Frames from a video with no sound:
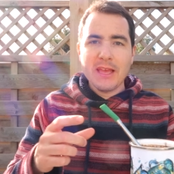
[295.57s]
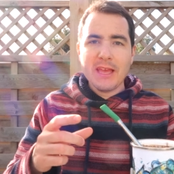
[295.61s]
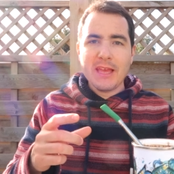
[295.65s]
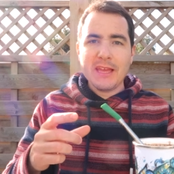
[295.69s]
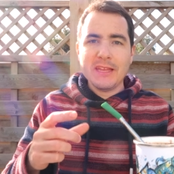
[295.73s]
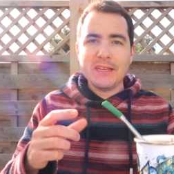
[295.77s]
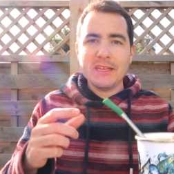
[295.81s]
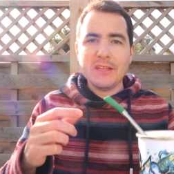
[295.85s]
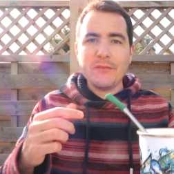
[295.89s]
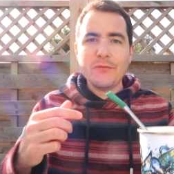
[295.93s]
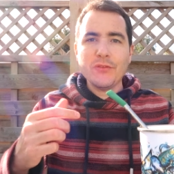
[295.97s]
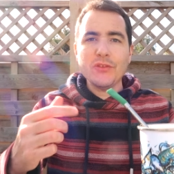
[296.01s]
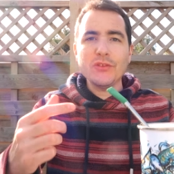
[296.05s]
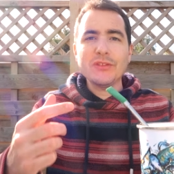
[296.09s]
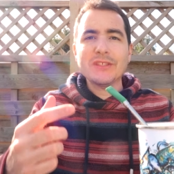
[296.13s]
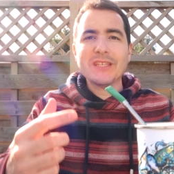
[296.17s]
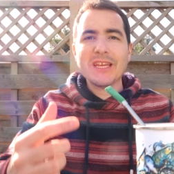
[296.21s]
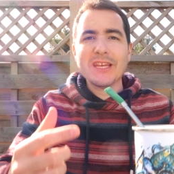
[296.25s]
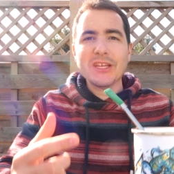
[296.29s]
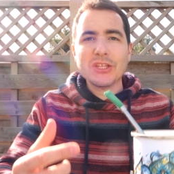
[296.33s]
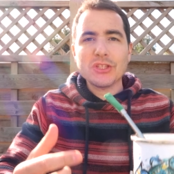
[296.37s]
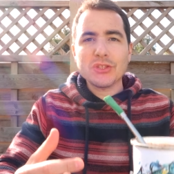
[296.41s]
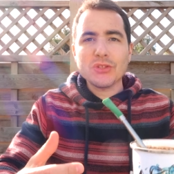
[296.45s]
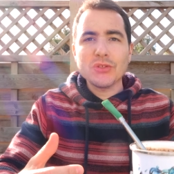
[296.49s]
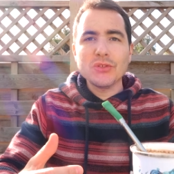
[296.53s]
And if you
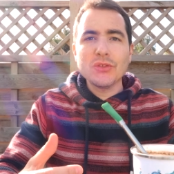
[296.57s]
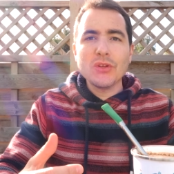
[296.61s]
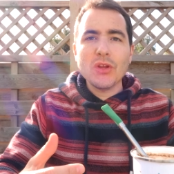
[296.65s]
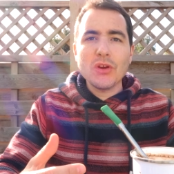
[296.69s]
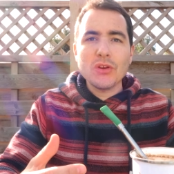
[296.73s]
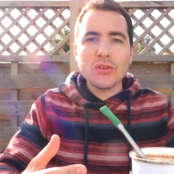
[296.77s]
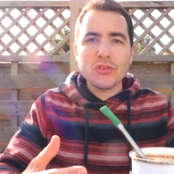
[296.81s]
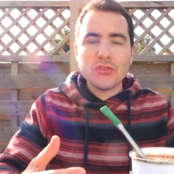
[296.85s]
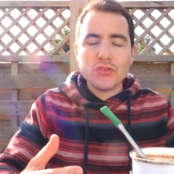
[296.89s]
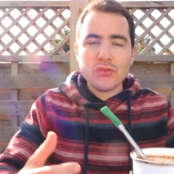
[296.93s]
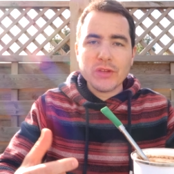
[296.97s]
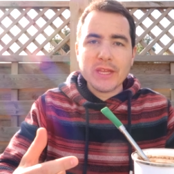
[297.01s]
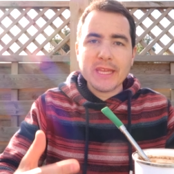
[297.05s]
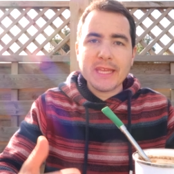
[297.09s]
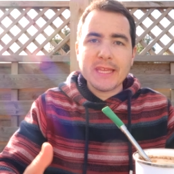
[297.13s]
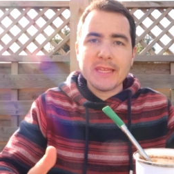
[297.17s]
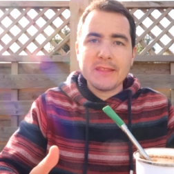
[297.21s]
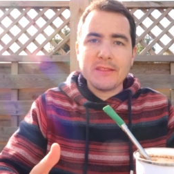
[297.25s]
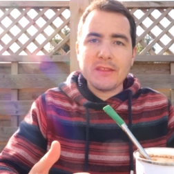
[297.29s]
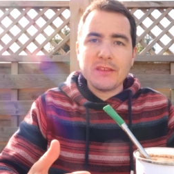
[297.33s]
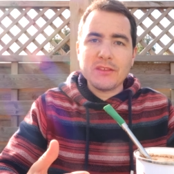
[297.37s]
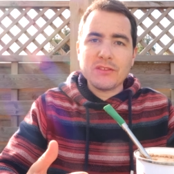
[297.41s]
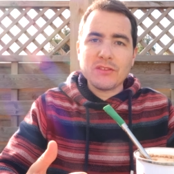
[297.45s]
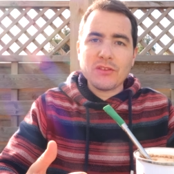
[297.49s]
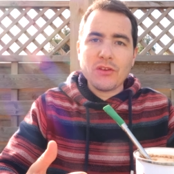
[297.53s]
take too long
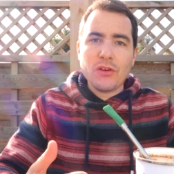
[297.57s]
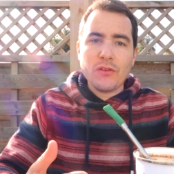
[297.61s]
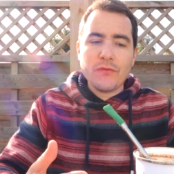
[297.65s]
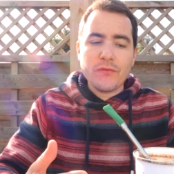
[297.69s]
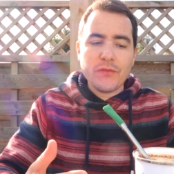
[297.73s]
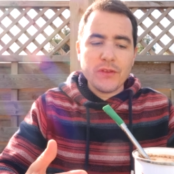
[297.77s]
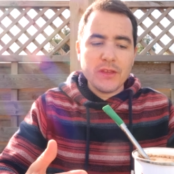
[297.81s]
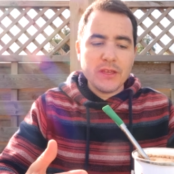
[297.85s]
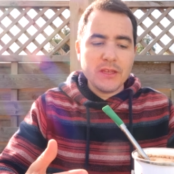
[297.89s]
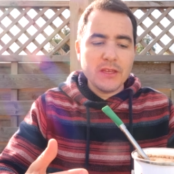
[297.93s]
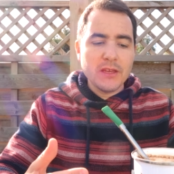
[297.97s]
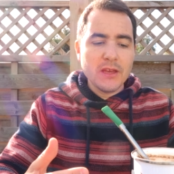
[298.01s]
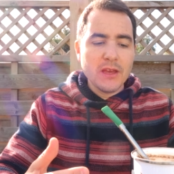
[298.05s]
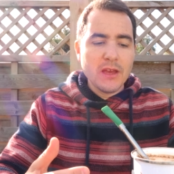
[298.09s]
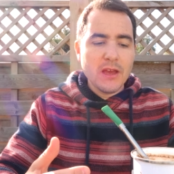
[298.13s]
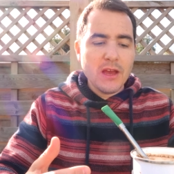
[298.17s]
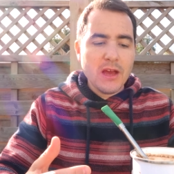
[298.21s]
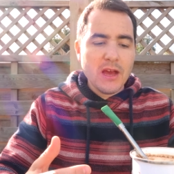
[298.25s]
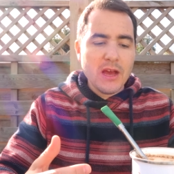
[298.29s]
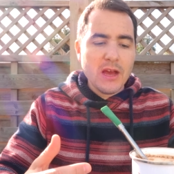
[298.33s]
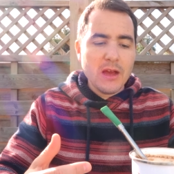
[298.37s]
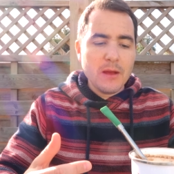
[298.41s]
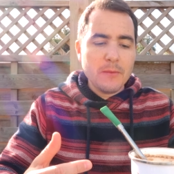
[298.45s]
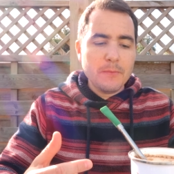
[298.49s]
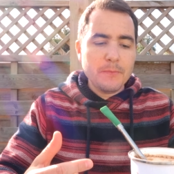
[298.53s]
drinking this coffee,
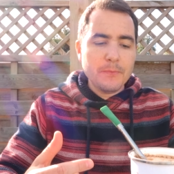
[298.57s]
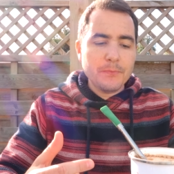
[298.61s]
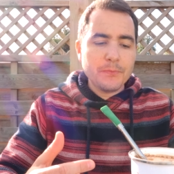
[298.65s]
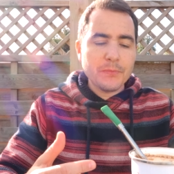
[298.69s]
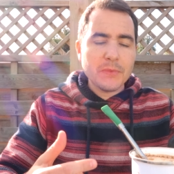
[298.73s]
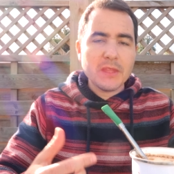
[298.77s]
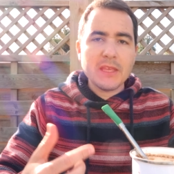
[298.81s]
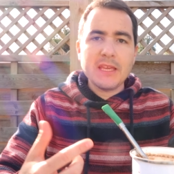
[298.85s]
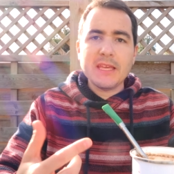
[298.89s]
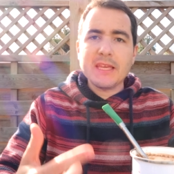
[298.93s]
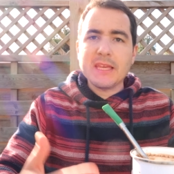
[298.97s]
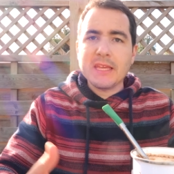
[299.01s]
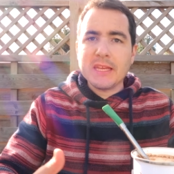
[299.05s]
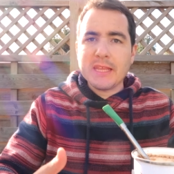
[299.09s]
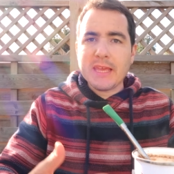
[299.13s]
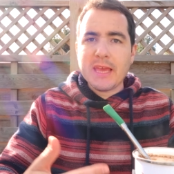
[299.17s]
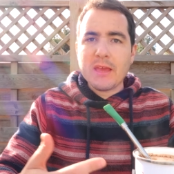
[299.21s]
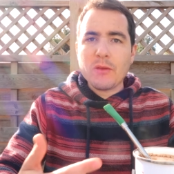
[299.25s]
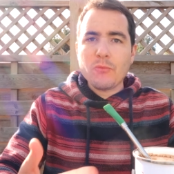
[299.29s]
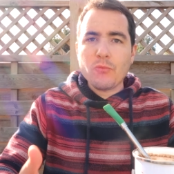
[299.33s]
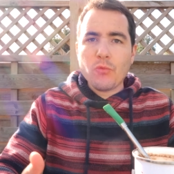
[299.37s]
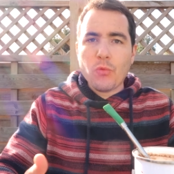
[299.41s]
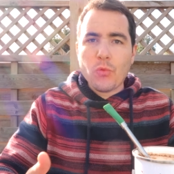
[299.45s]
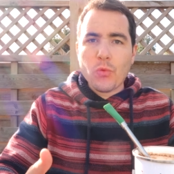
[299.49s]
um, it can get